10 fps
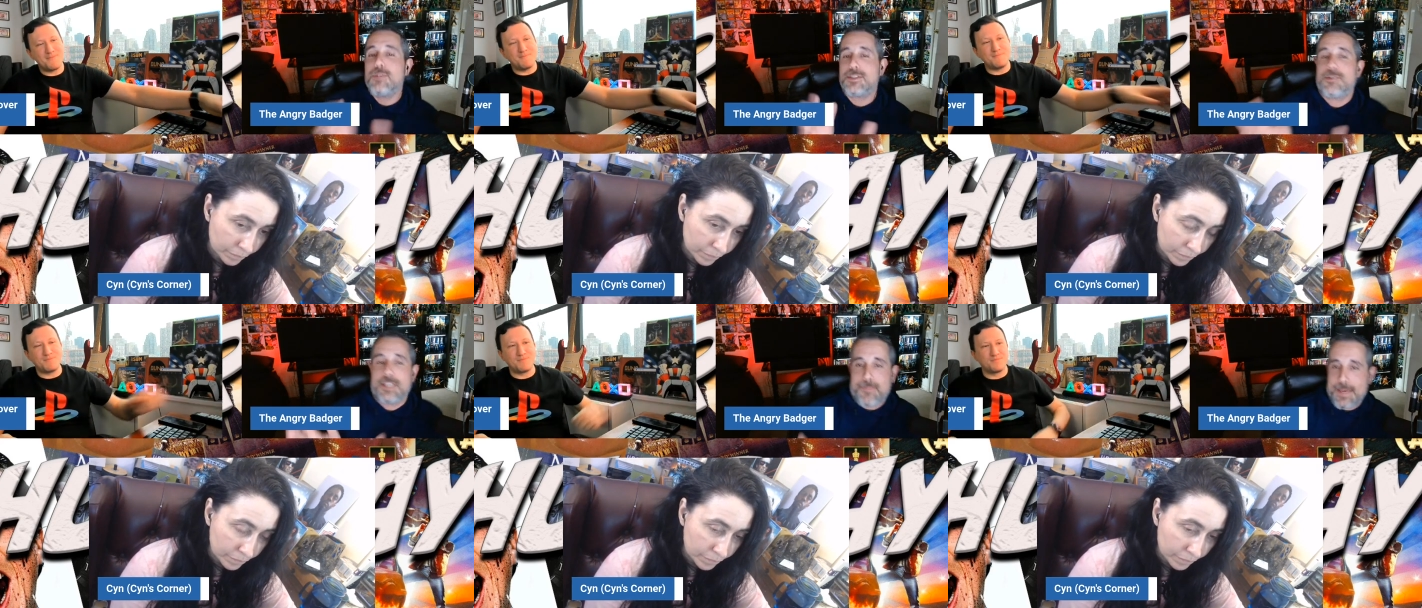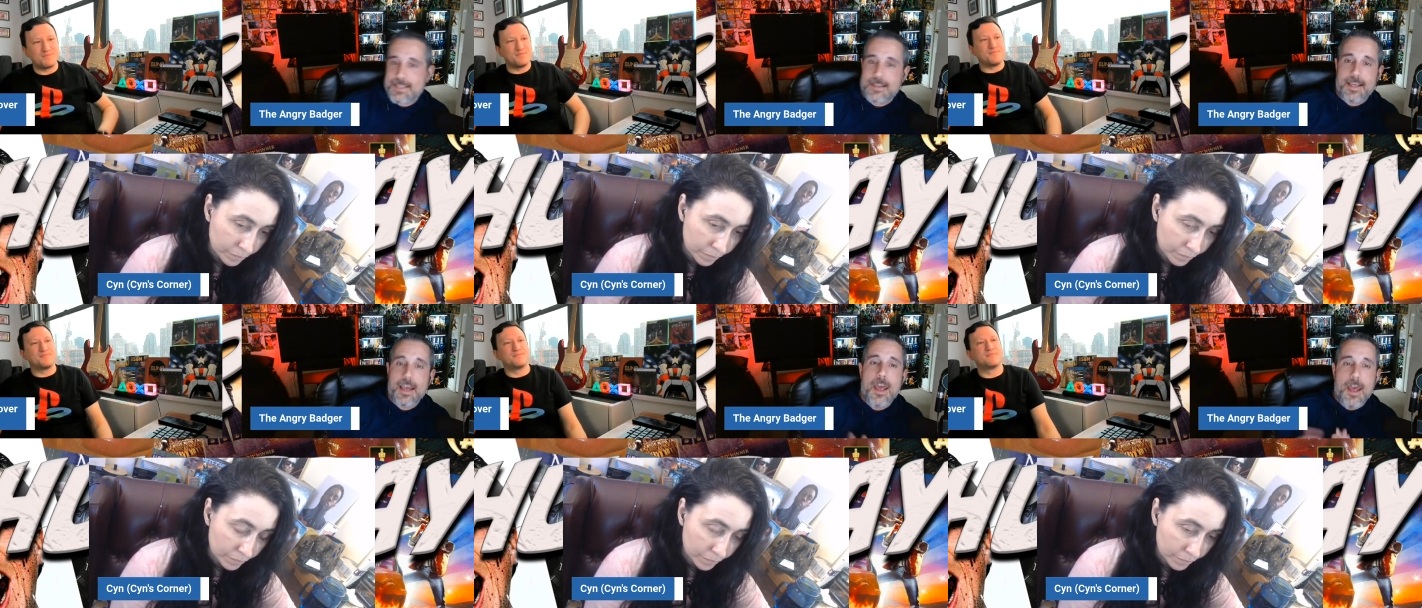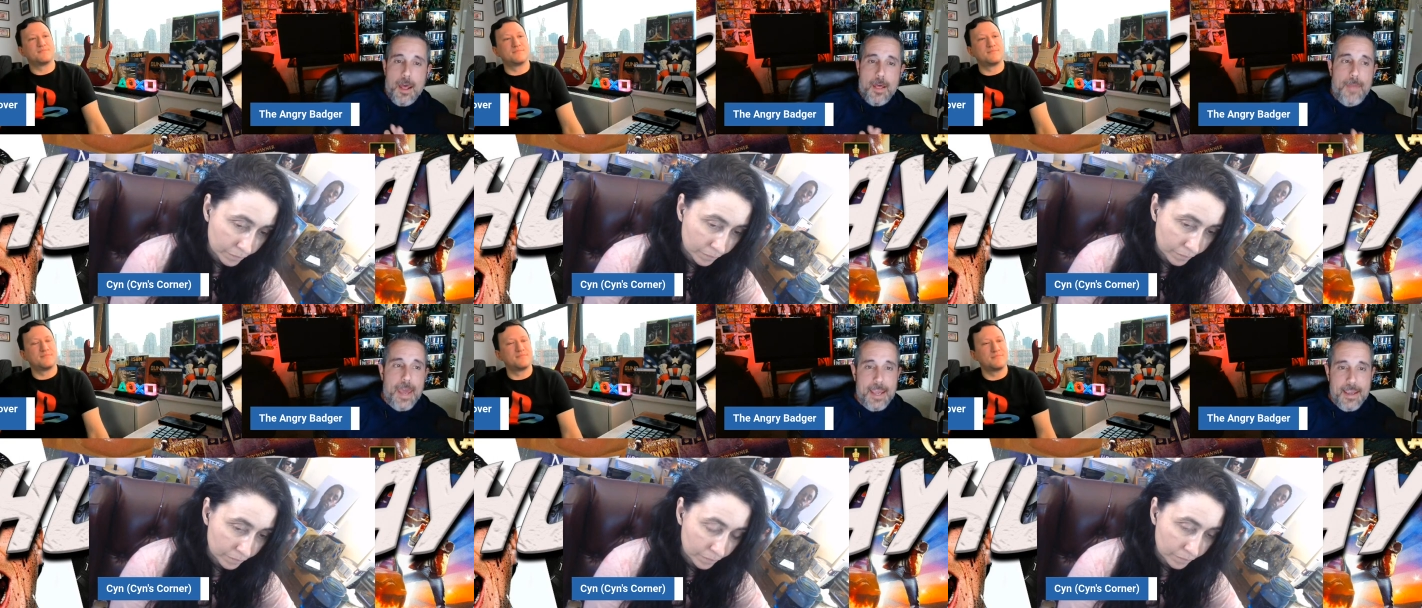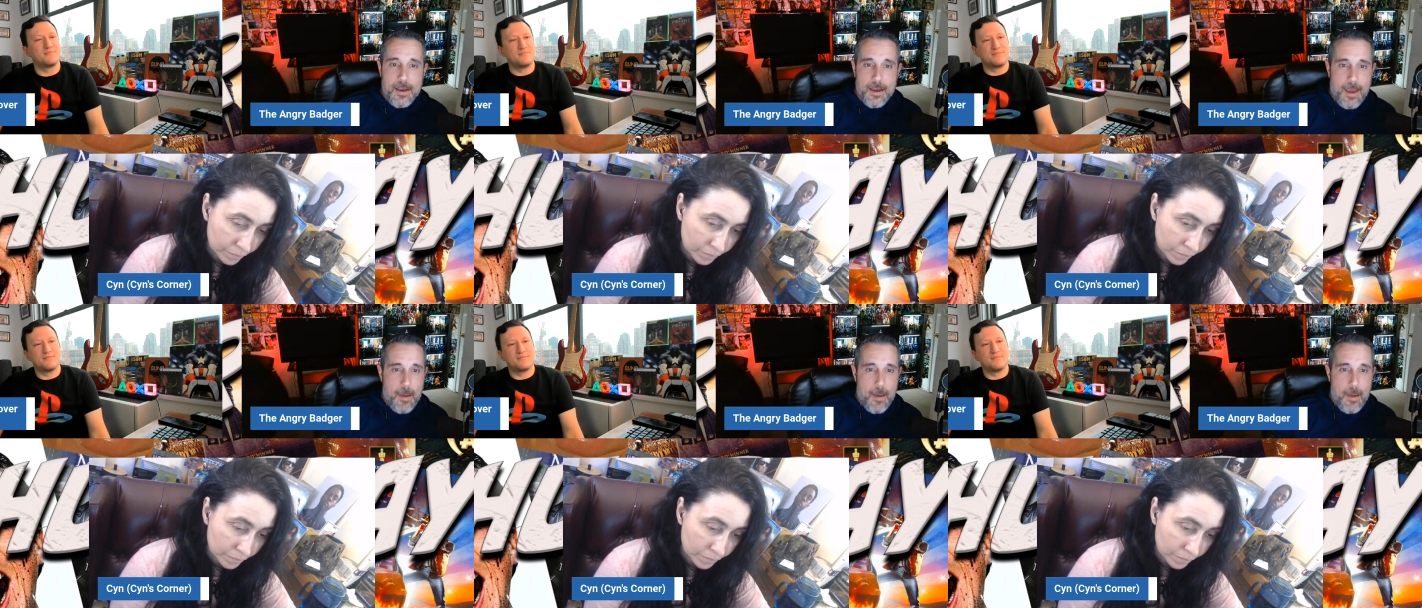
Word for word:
Speaker 1: end result is basically they